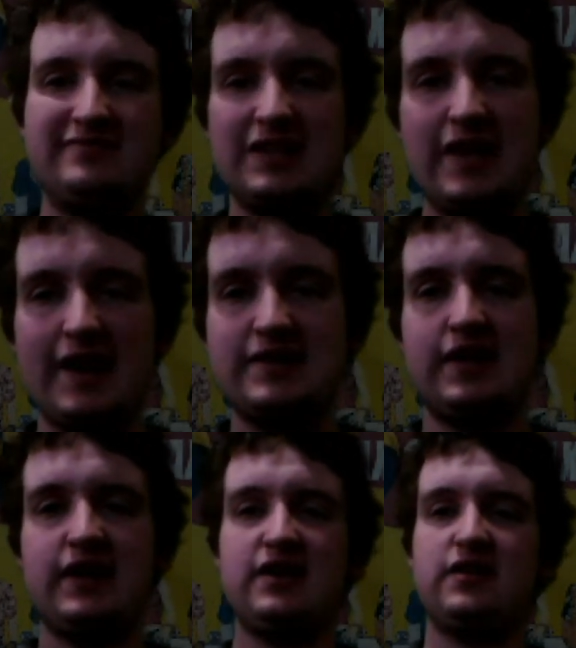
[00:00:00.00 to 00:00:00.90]
yeah, it's
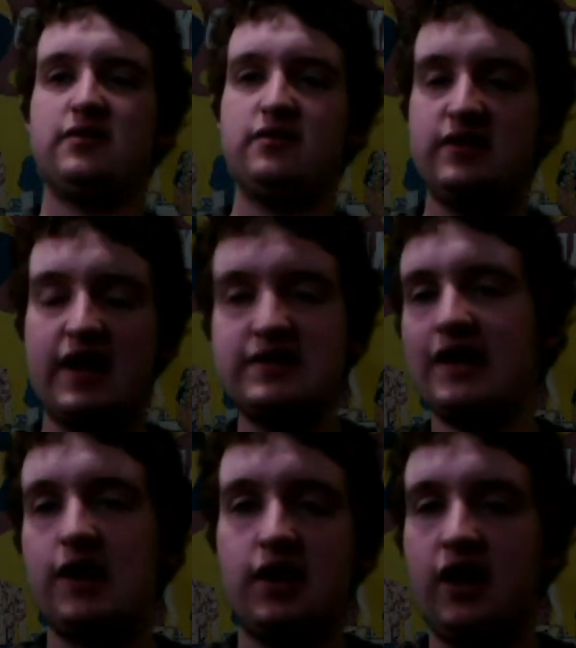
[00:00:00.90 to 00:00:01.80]
like, that's
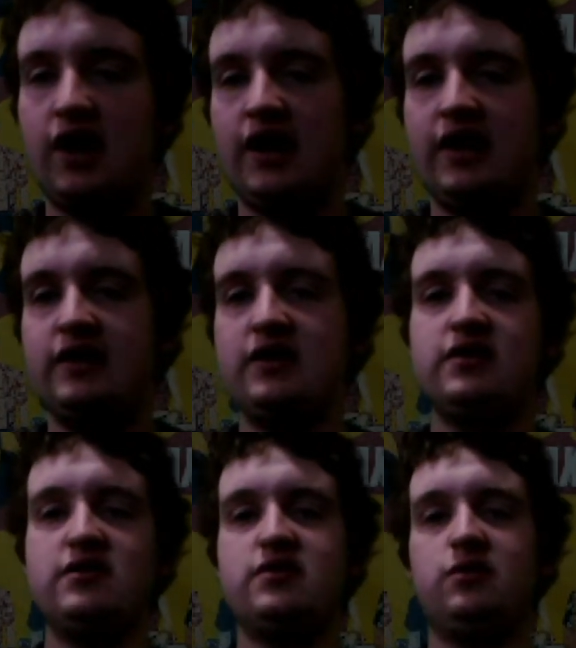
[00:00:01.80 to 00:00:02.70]
like a con.
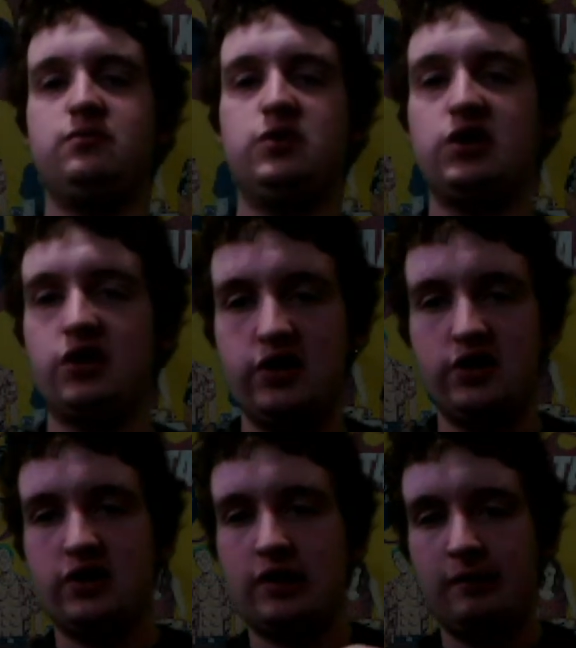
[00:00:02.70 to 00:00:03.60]
So you could hurt your
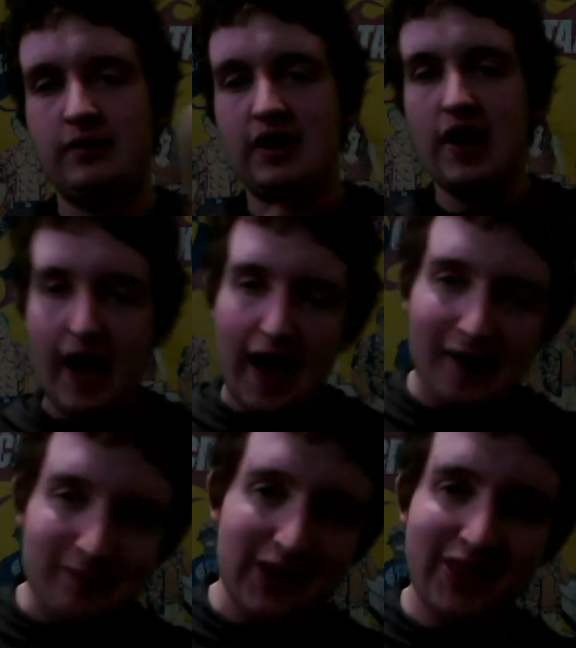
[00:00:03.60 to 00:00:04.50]
thumb, like ow,
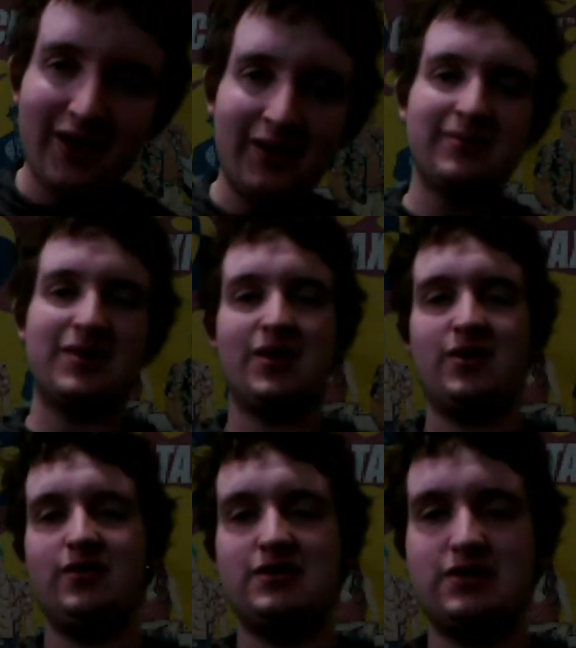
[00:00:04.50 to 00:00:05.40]
my thumb. You
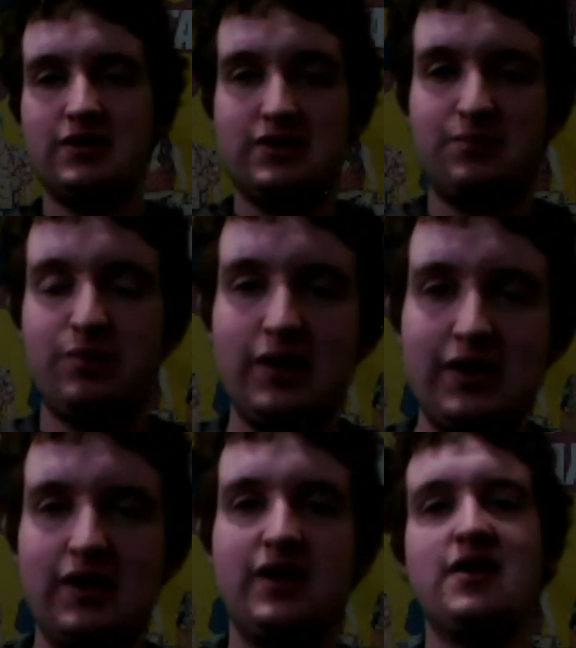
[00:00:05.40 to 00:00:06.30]
know, it's like you
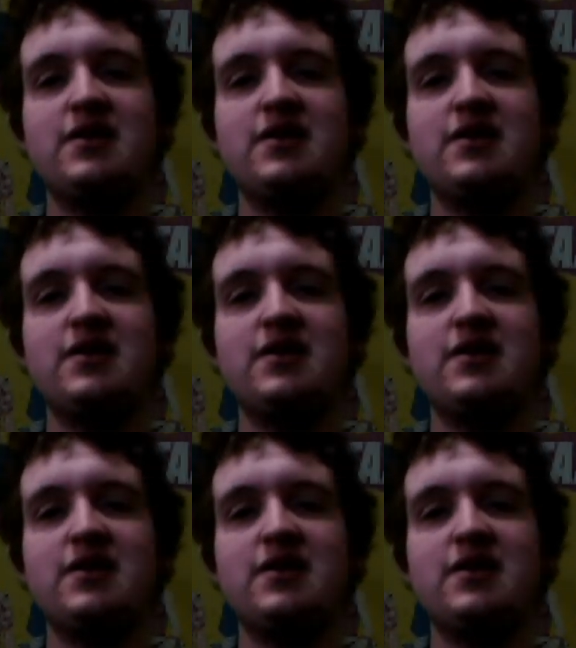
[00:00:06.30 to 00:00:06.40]
could